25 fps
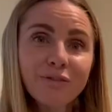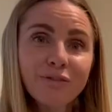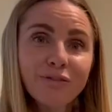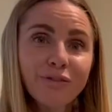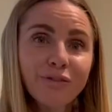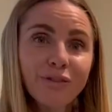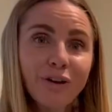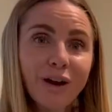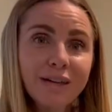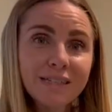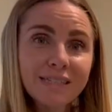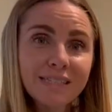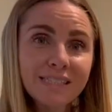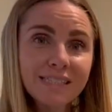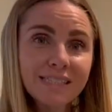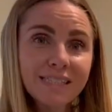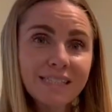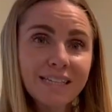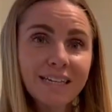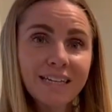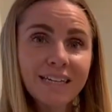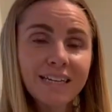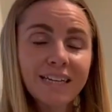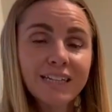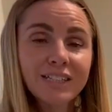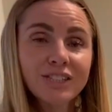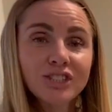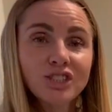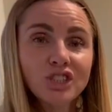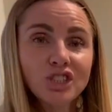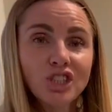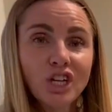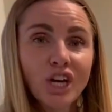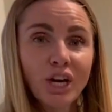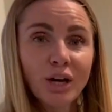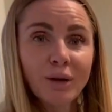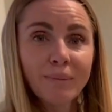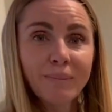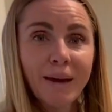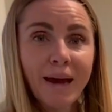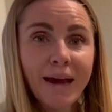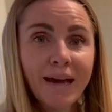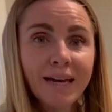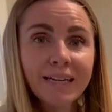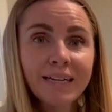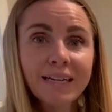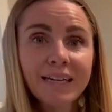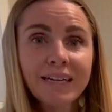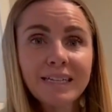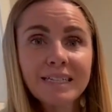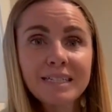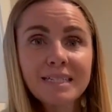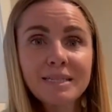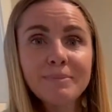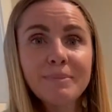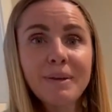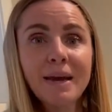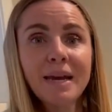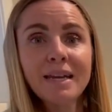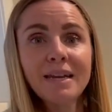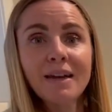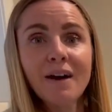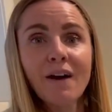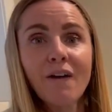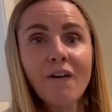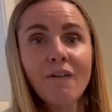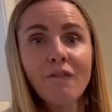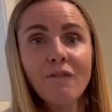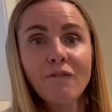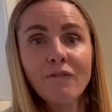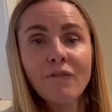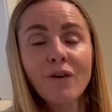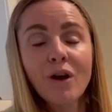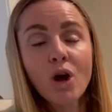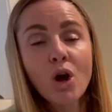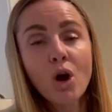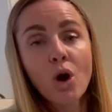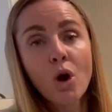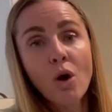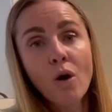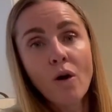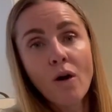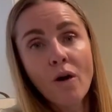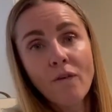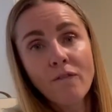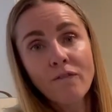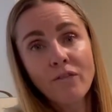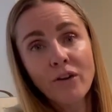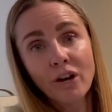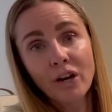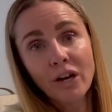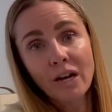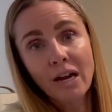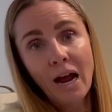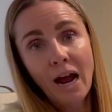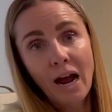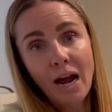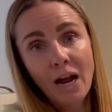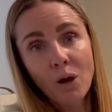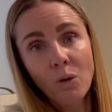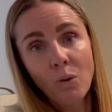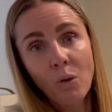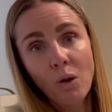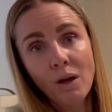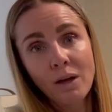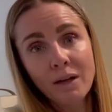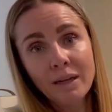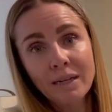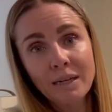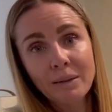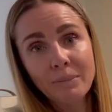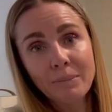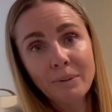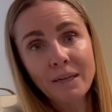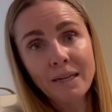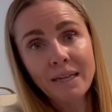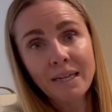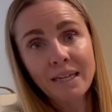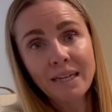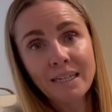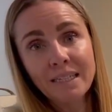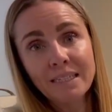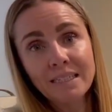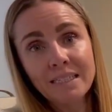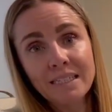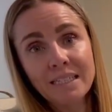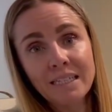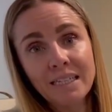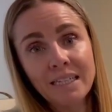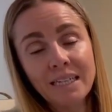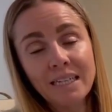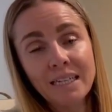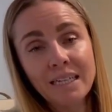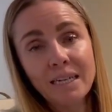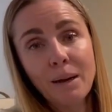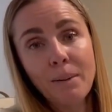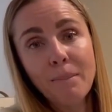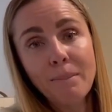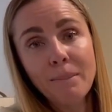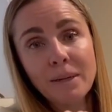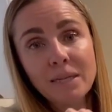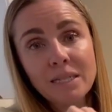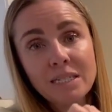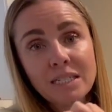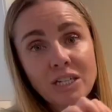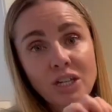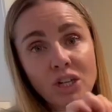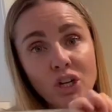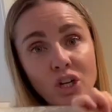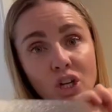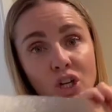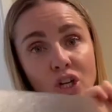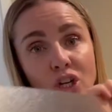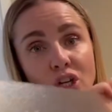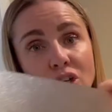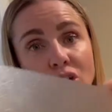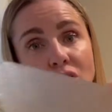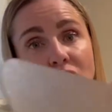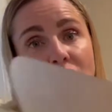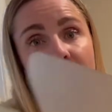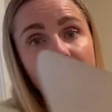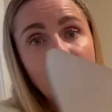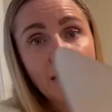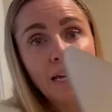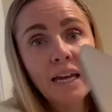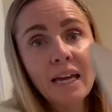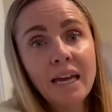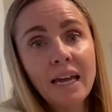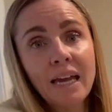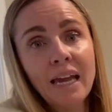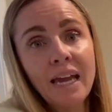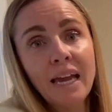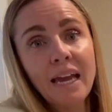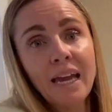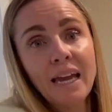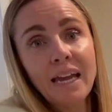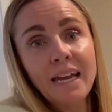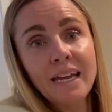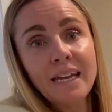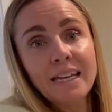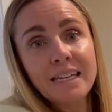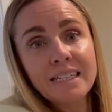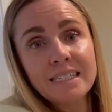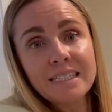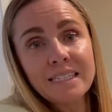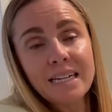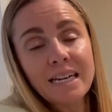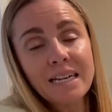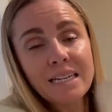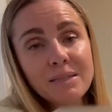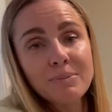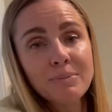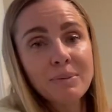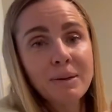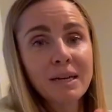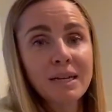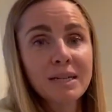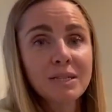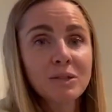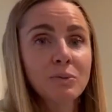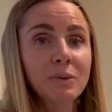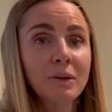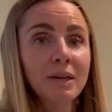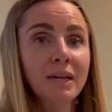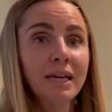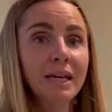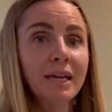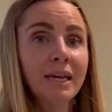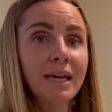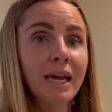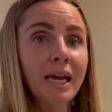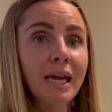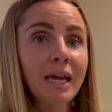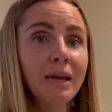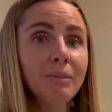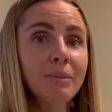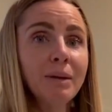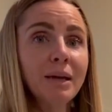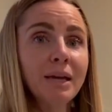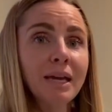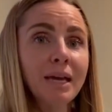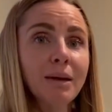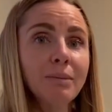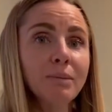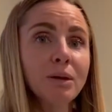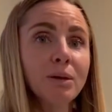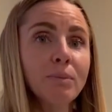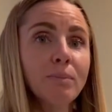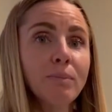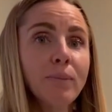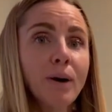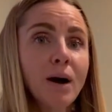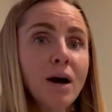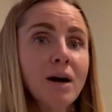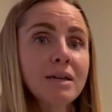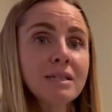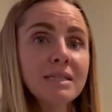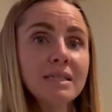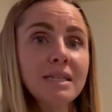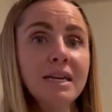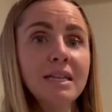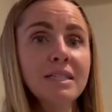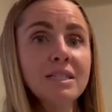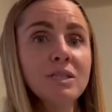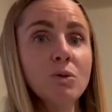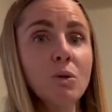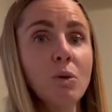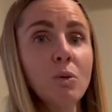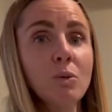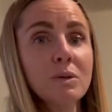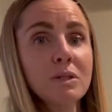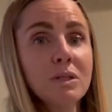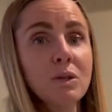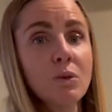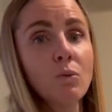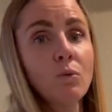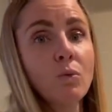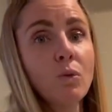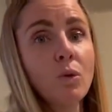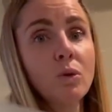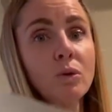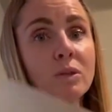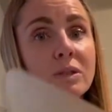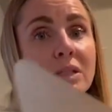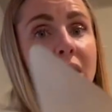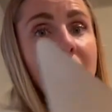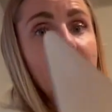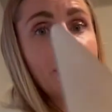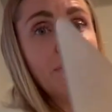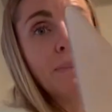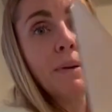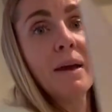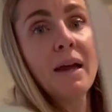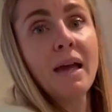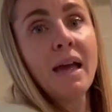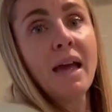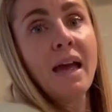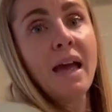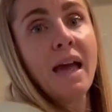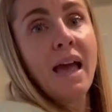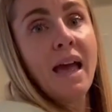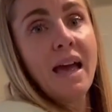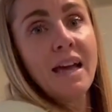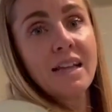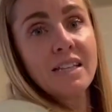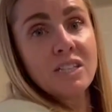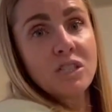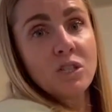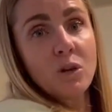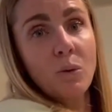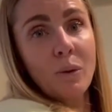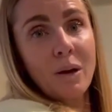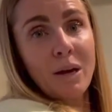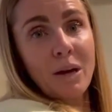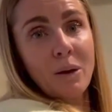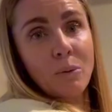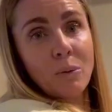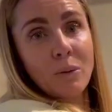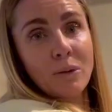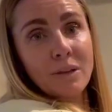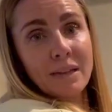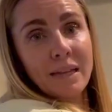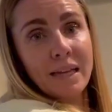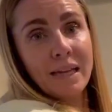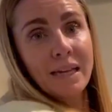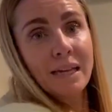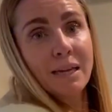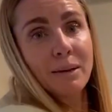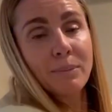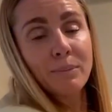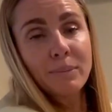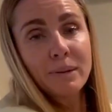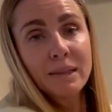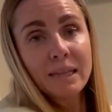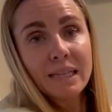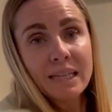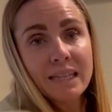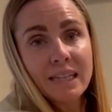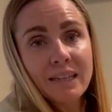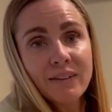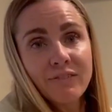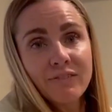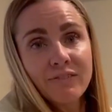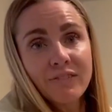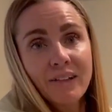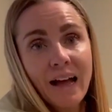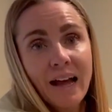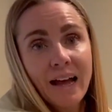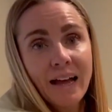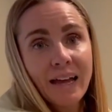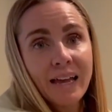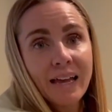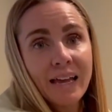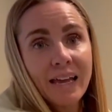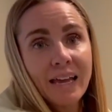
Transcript: frosted chair mat is made of very high quality PET material. It is nice because when it came in a box, and so it wasn't rolled up, and so it will lay completely flat.